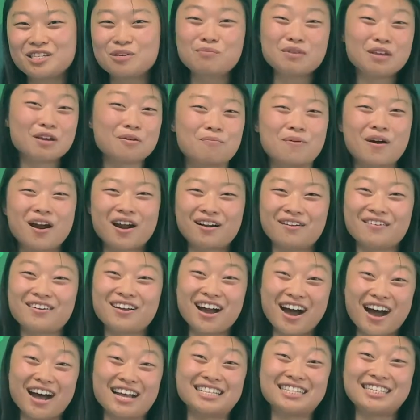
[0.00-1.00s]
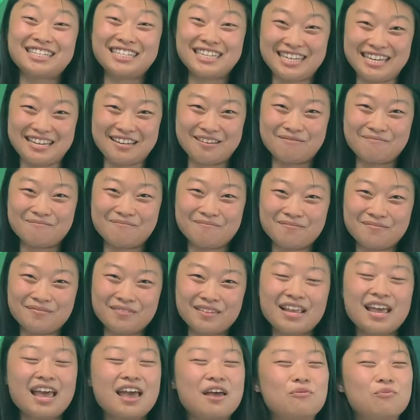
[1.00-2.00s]
be a part of God's team.
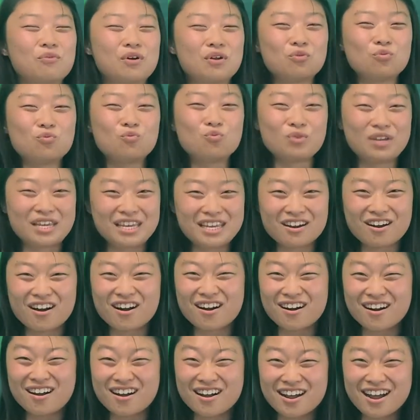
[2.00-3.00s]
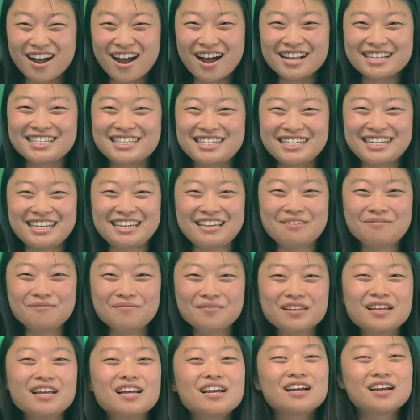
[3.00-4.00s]
And when we are on God's
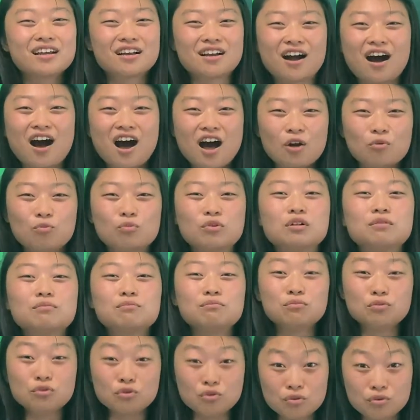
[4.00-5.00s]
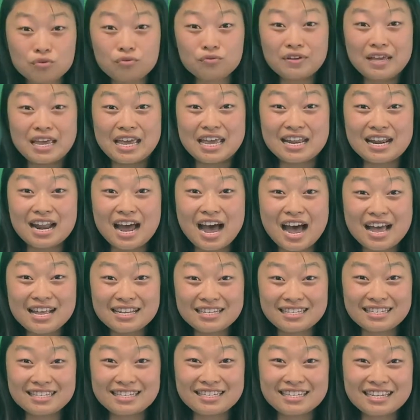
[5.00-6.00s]
team, God will move in
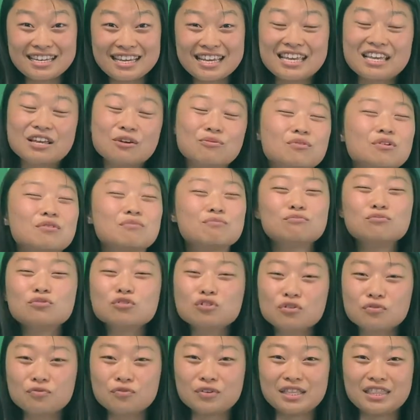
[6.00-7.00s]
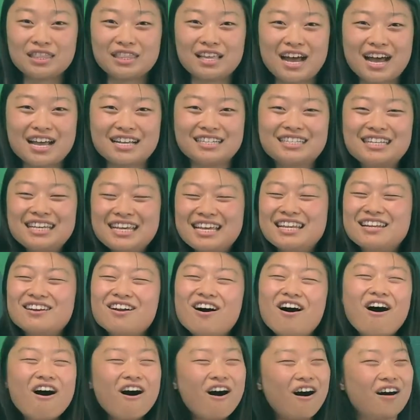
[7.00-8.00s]
us. He will move with us in
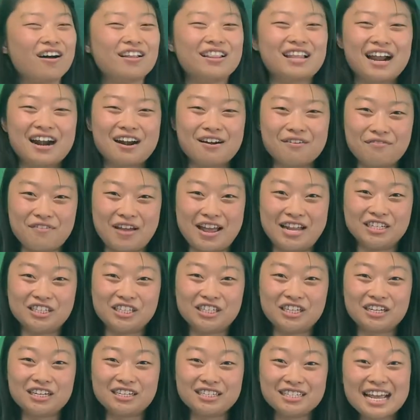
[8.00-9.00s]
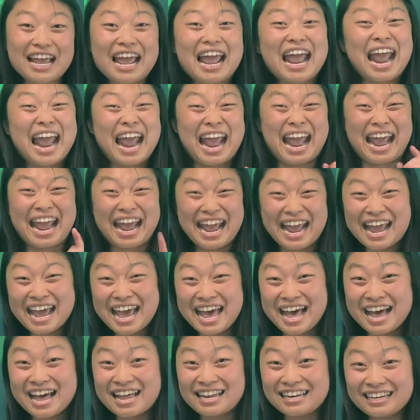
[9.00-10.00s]
all our adventures,
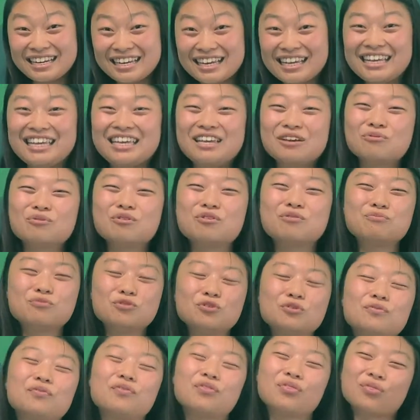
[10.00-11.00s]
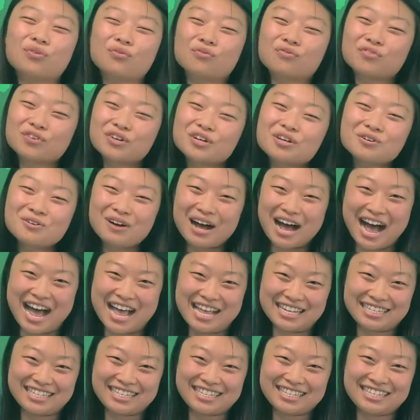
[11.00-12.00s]
and He will move through
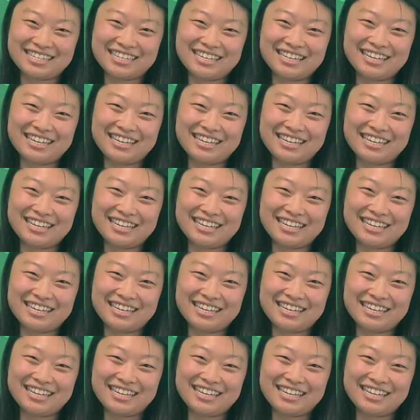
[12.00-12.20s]
us,